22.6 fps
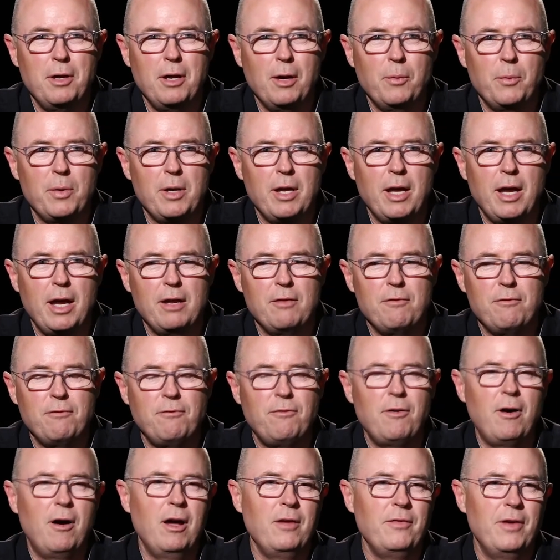And we had
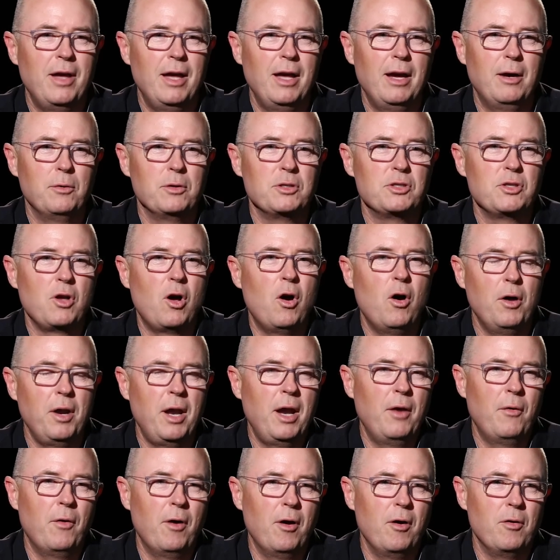5 hours on
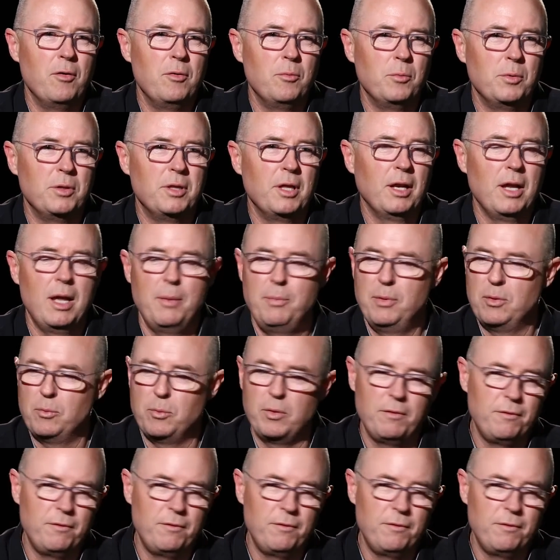our own with the leopard.